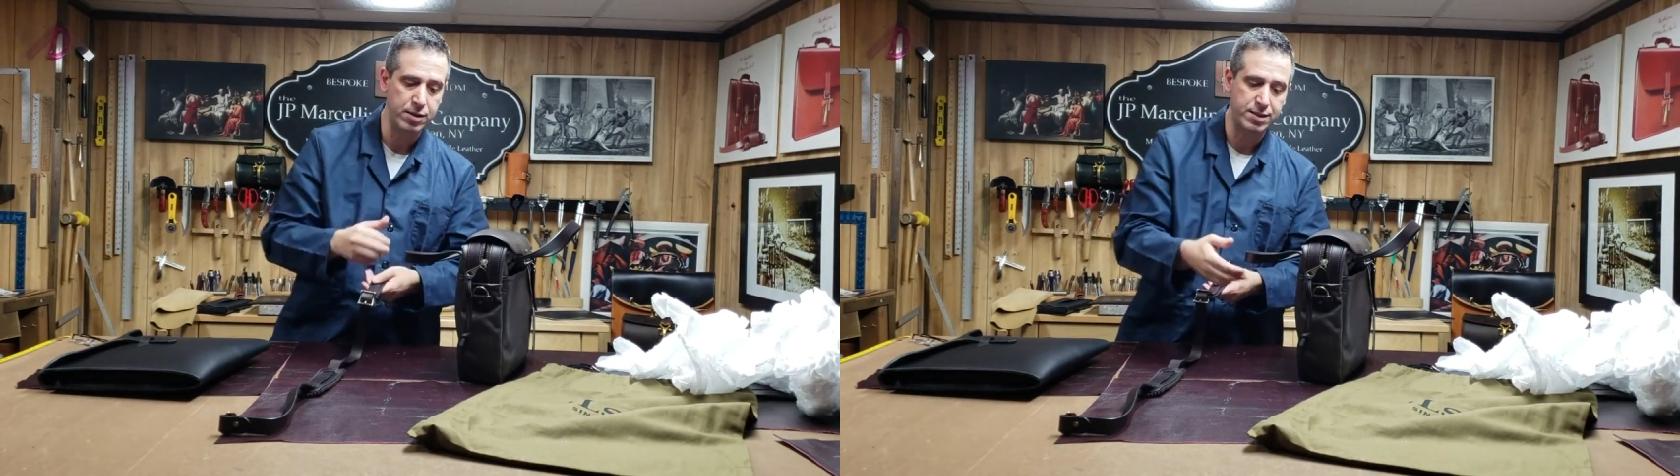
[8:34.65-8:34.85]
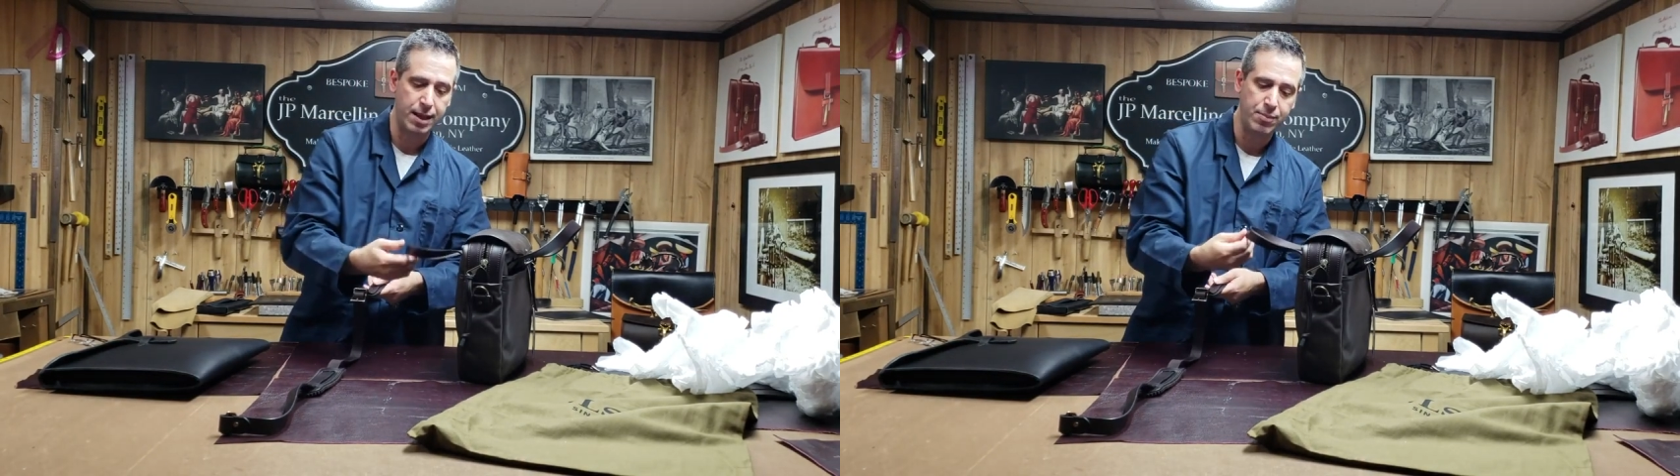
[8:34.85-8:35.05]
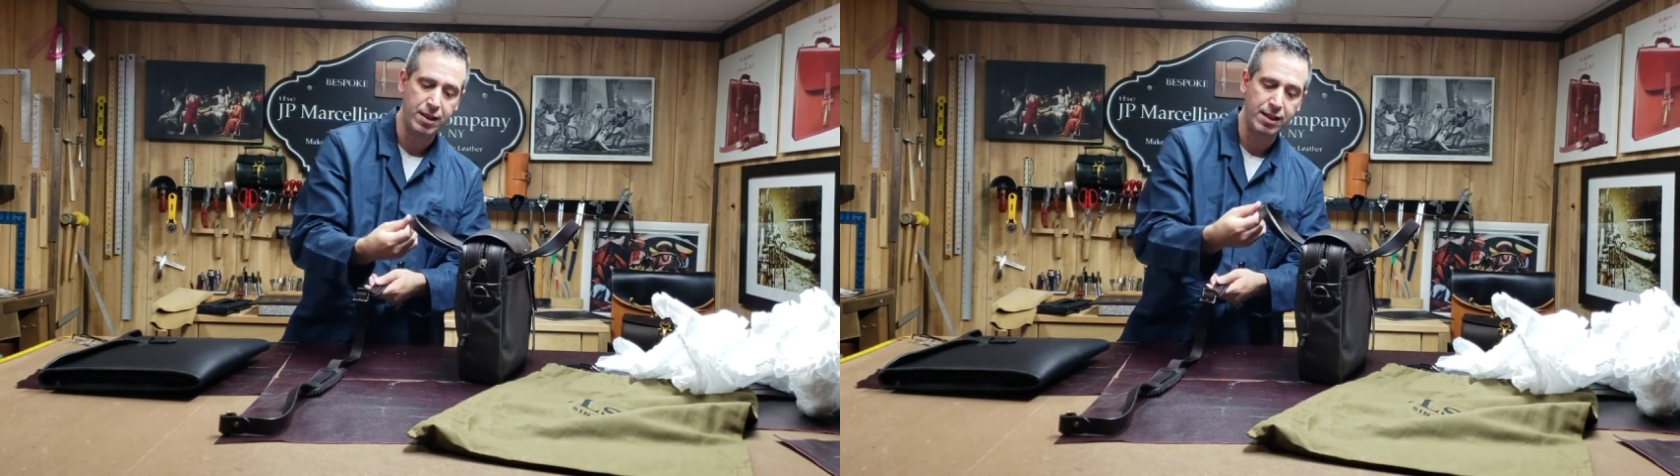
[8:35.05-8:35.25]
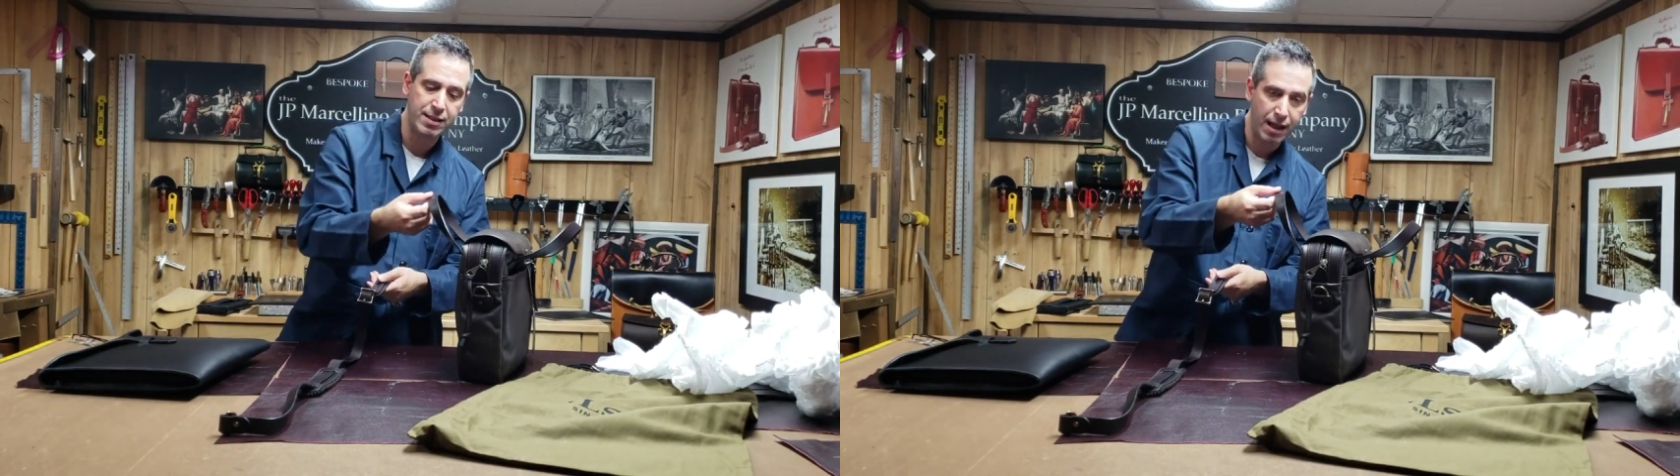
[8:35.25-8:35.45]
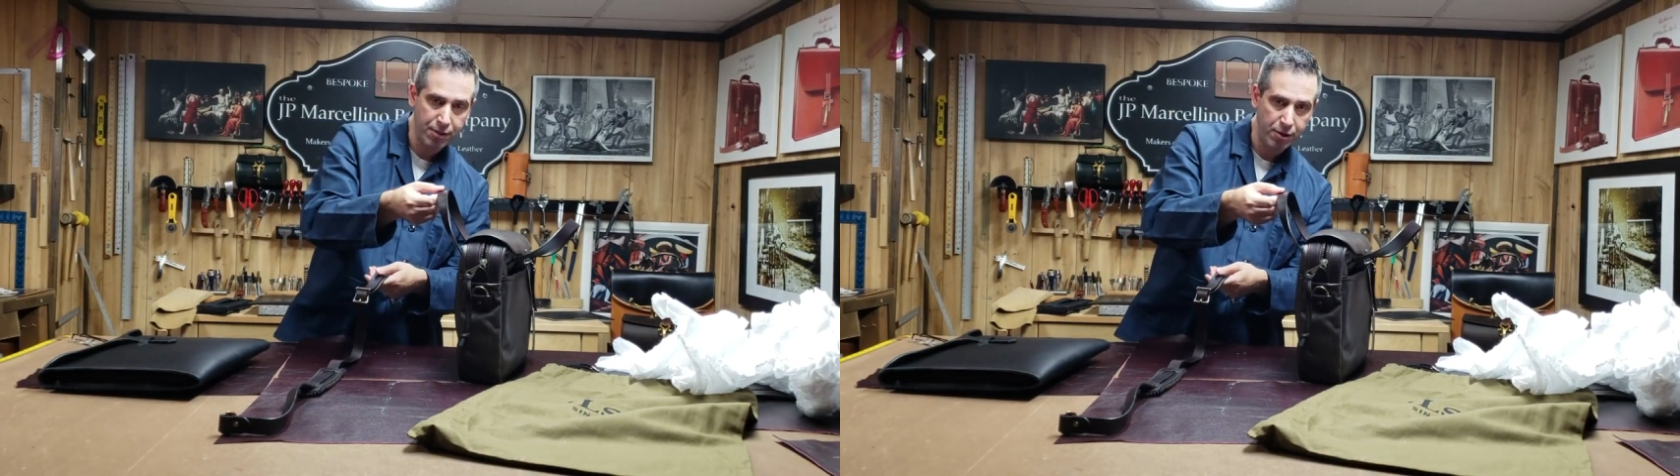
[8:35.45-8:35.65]
the same thick
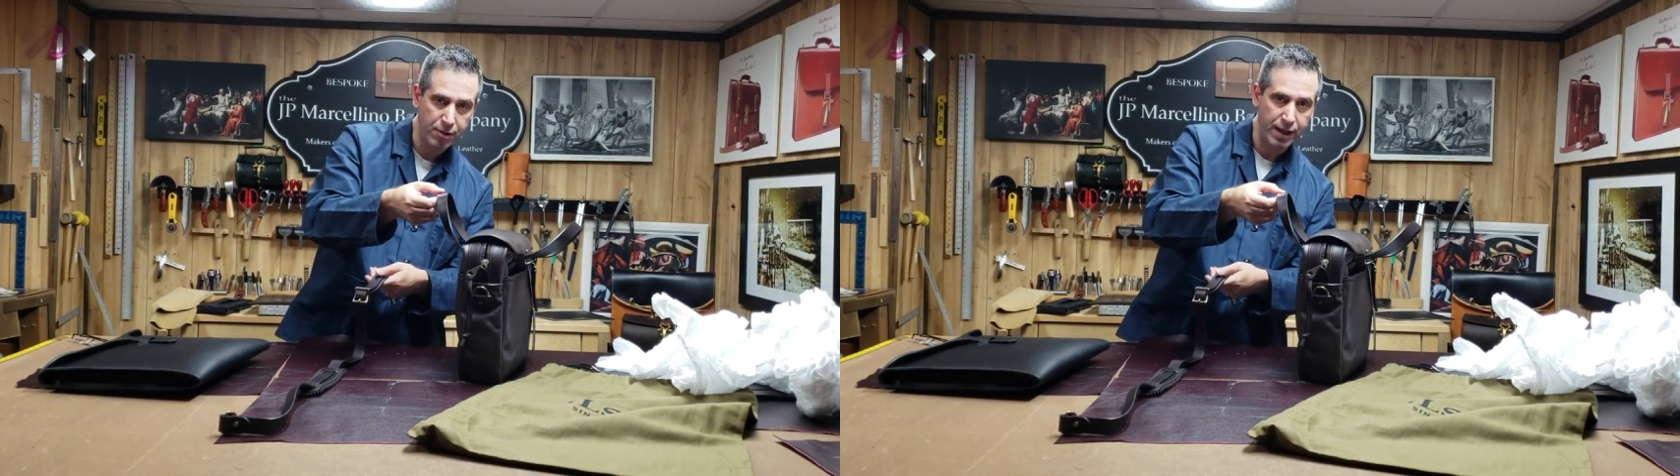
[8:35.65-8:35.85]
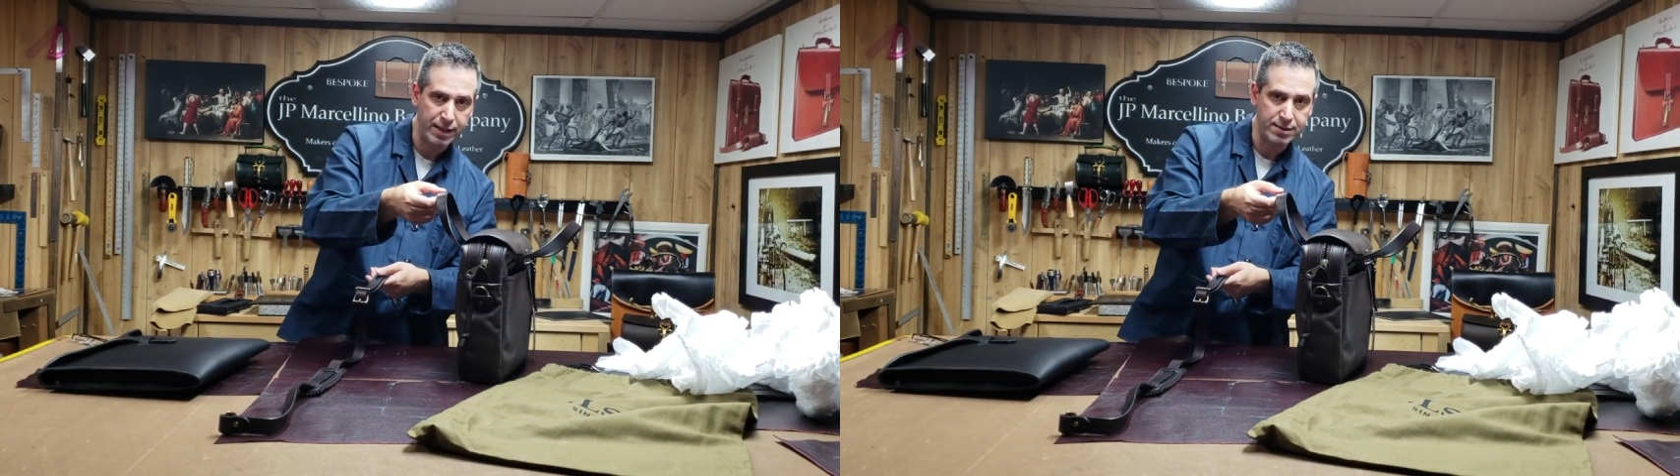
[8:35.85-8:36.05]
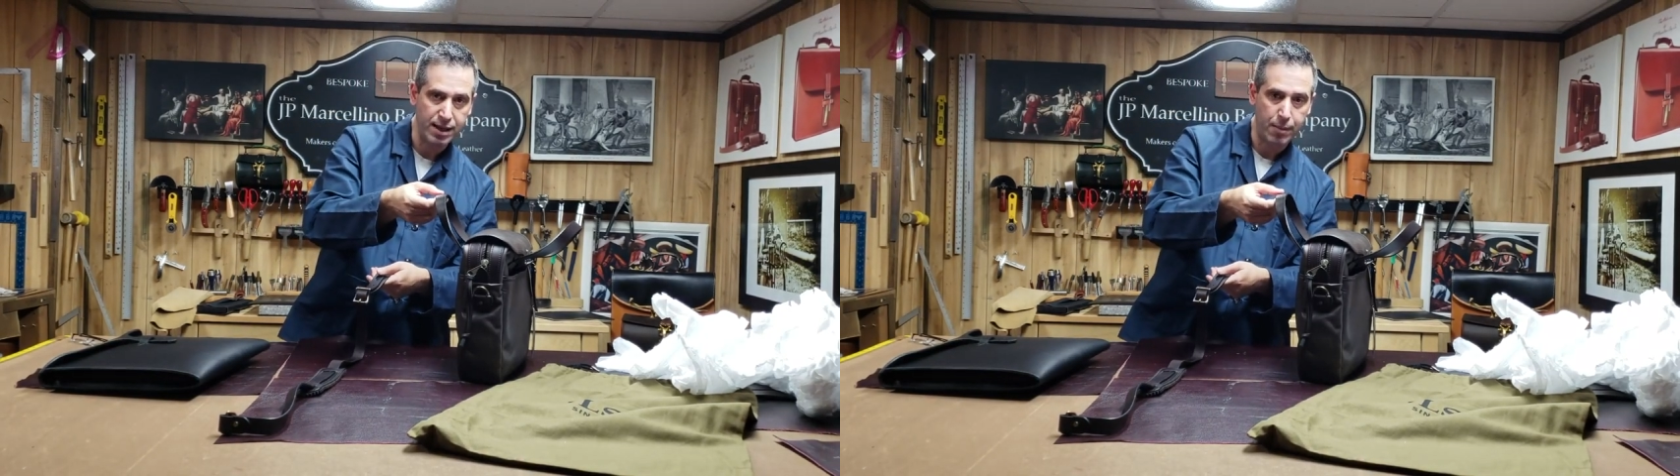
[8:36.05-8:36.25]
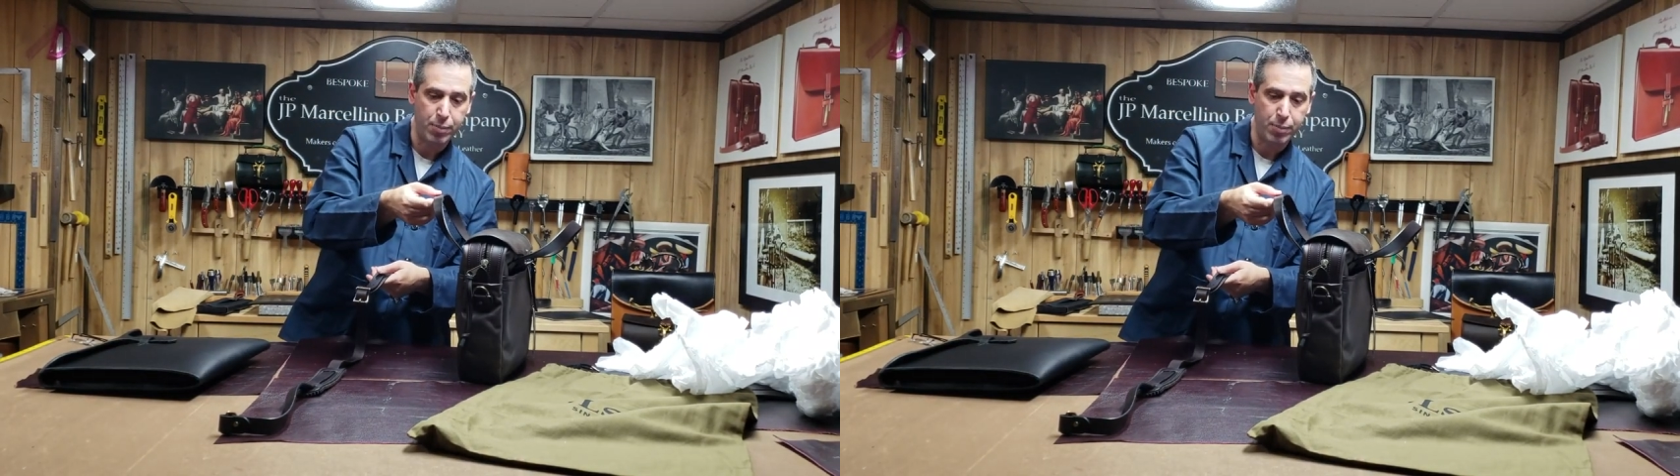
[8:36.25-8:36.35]
leather that's